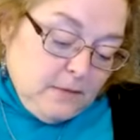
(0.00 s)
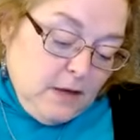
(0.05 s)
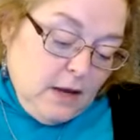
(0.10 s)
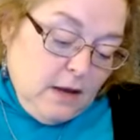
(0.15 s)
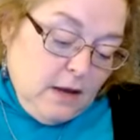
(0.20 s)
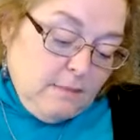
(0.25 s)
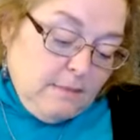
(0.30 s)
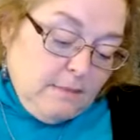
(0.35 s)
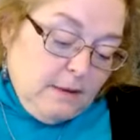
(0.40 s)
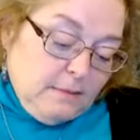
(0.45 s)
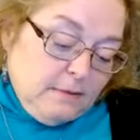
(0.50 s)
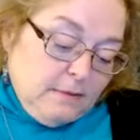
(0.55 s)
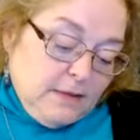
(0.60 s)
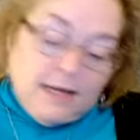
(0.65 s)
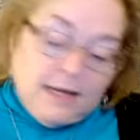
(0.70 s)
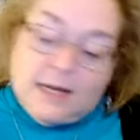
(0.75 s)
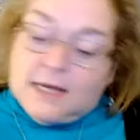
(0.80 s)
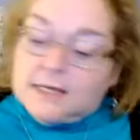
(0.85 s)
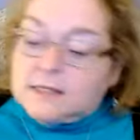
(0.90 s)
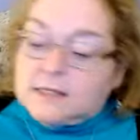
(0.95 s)
Maybe
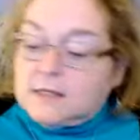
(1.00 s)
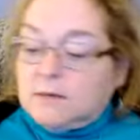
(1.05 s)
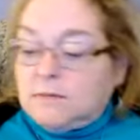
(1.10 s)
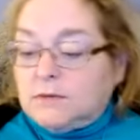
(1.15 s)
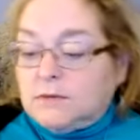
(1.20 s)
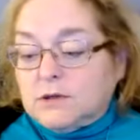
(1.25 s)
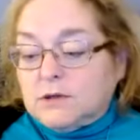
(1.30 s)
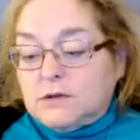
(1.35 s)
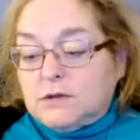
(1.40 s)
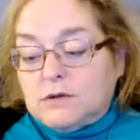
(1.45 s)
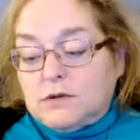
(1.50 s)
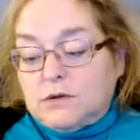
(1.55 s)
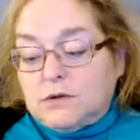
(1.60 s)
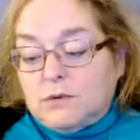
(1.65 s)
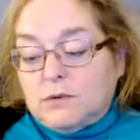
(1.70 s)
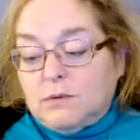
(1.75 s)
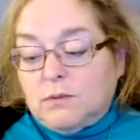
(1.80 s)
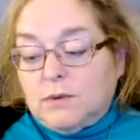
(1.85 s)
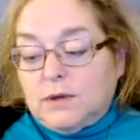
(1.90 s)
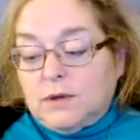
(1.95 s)
that has something to
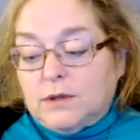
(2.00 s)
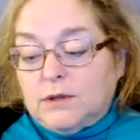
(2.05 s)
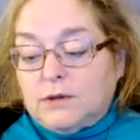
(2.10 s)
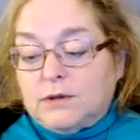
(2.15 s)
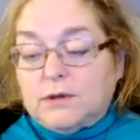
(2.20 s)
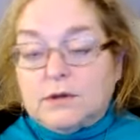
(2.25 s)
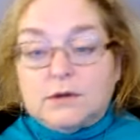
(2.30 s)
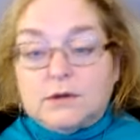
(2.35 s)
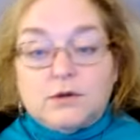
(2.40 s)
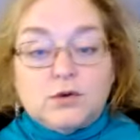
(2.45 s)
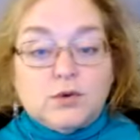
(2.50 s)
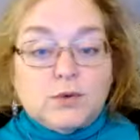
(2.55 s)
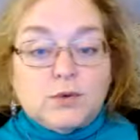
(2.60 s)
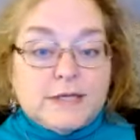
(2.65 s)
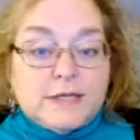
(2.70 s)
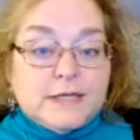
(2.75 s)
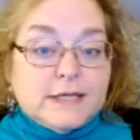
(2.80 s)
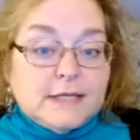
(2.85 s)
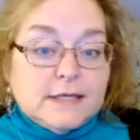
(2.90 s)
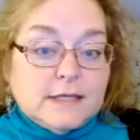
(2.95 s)
do with the
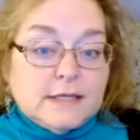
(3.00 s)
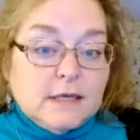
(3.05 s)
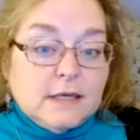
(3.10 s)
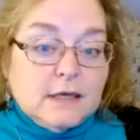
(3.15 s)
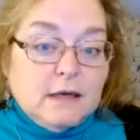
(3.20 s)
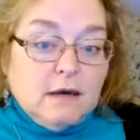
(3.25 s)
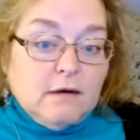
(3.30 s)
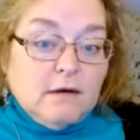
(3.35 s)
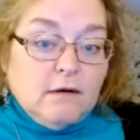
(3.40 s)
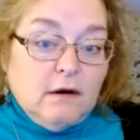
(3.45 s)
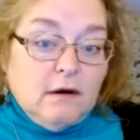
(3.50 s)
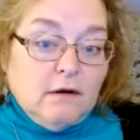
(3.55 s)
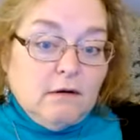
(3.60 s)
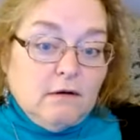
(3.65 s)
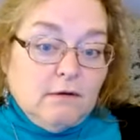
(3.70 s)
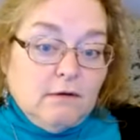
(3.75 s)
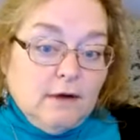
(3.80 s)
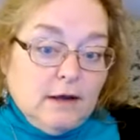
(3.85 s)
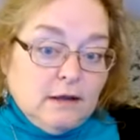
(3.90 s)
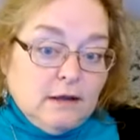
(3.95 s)
choices
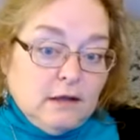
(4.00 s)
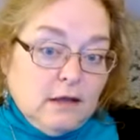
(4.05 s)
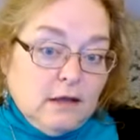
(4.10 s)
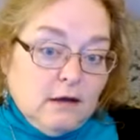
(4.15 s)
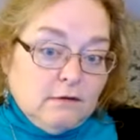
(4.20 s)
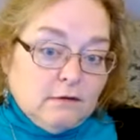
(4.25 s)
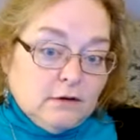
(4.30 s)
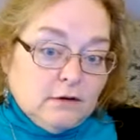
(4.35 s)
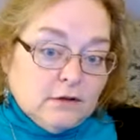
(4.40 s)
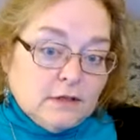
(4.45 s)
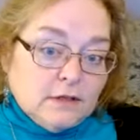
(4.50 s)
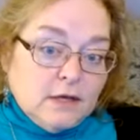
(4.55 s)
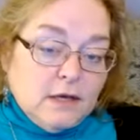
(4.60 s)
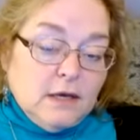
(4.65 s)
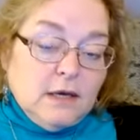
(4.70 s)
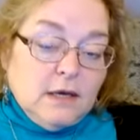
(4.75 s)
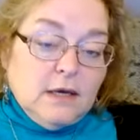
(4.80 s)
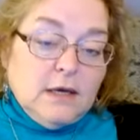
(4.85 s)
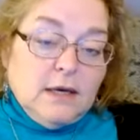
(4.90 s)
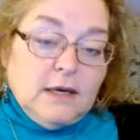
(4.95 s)
around the Lovers
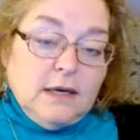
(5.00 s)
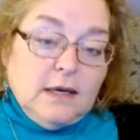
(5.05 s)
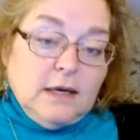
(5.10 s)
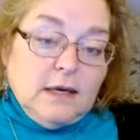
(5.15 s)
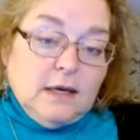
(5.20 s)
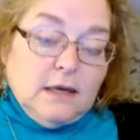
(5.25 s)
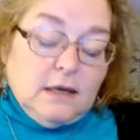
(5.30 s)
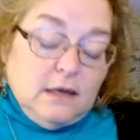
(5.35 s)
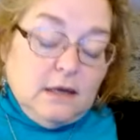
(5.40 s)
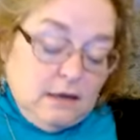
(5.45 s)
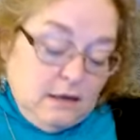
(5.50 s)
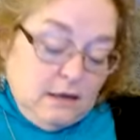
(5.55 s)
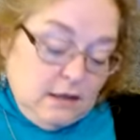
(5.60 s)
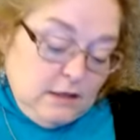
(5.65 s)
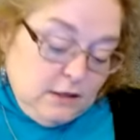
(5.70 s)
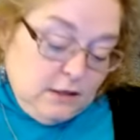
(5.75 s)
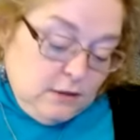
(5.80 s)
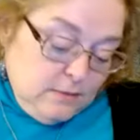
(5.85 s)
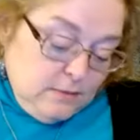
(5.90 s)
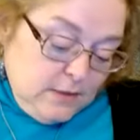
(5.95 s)
in
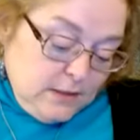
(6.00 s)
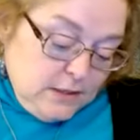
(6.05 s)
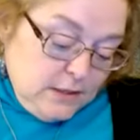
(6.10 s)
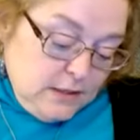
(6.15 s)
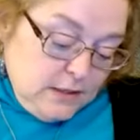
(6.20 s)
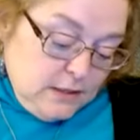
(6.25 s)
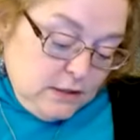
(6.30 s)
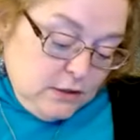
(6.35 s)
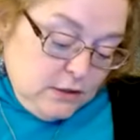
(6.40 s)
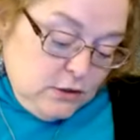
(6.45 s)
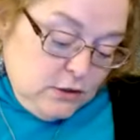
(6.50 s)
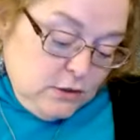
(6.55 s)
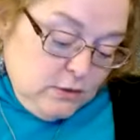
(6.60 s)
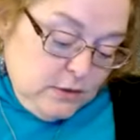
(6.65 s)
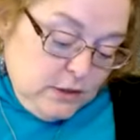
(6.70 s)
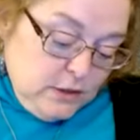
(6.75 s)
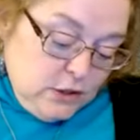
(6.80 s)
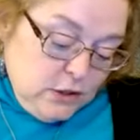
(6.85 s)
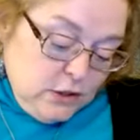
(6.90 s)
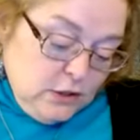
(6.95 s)
the domestic
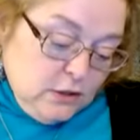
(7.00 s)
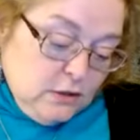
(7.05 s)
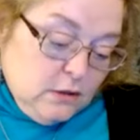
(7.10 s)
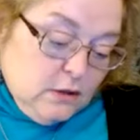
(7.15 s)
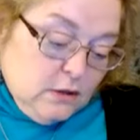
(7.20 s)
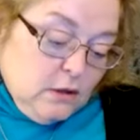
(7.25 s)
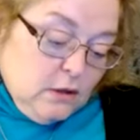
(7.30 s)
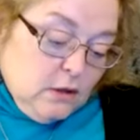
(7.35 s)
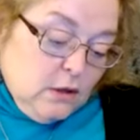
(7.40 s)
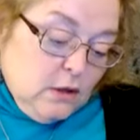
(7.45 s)
situation.